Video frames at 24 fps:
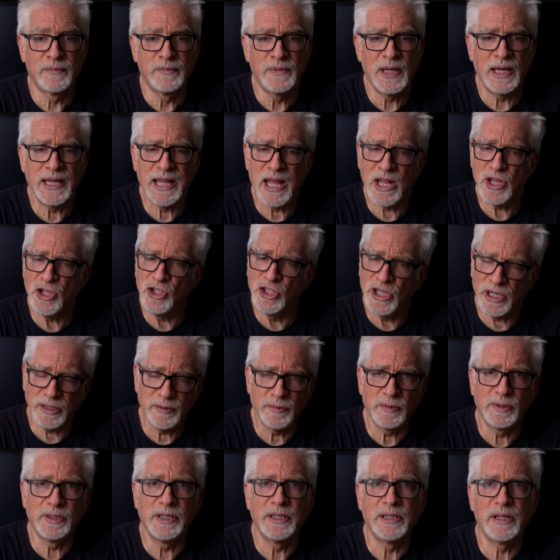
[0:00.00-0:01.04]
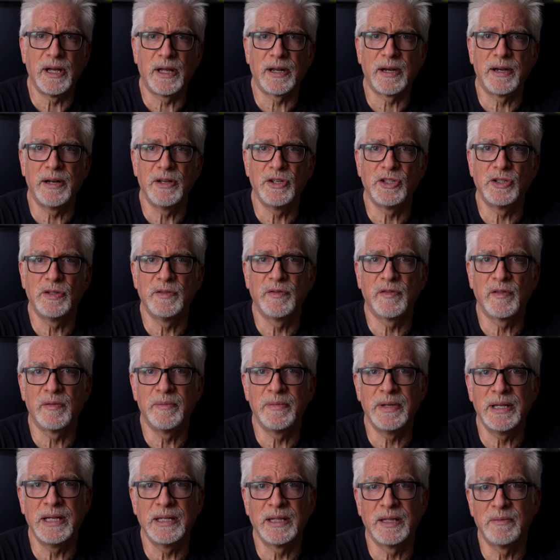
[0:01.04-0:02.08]
Again, generally not an issue for
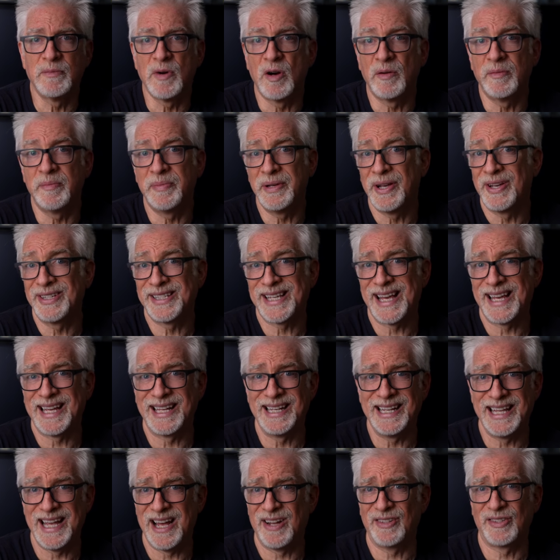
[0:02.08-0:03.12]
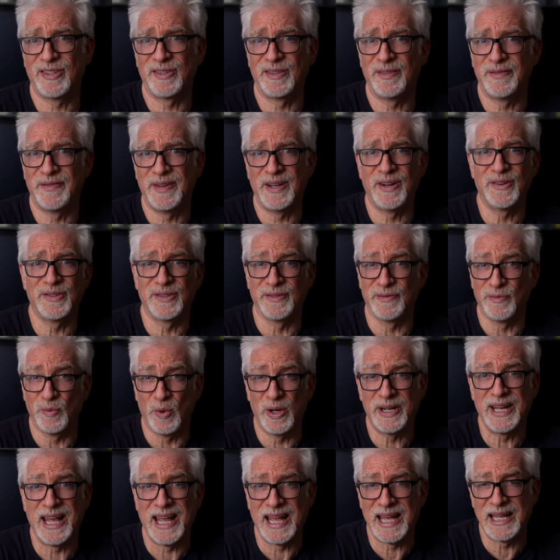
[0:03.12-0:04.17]
me at the moment because I can count on the fingers of
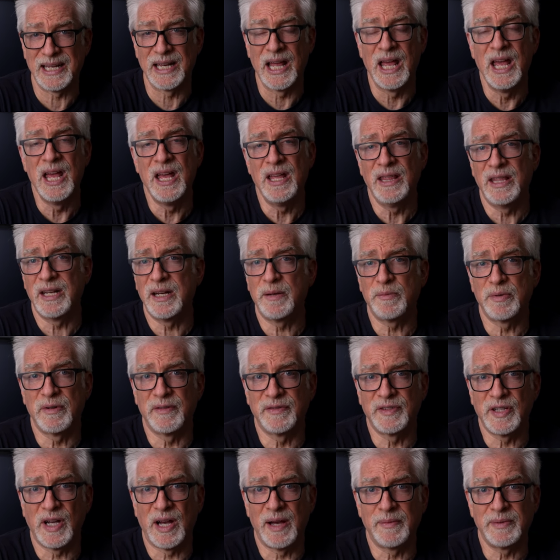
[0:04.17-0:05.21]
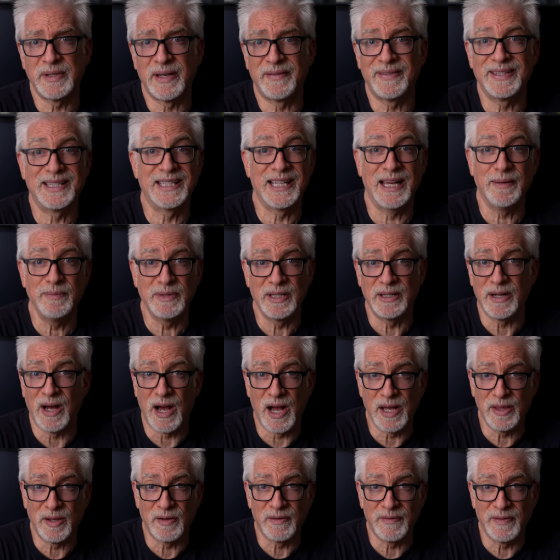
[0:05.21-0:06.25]
one hand the number of times I've attempted
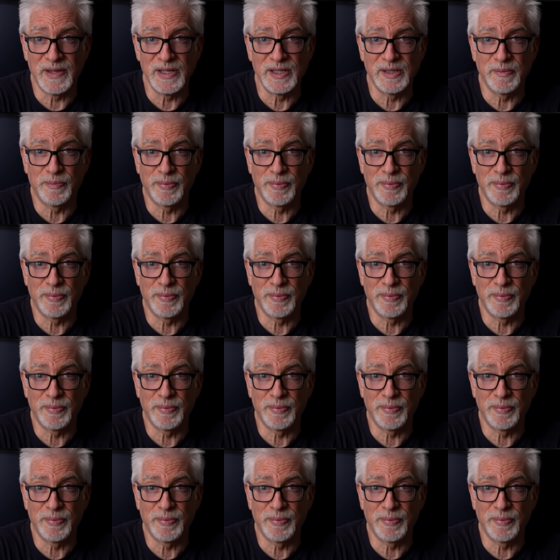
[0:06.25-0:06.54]
either of these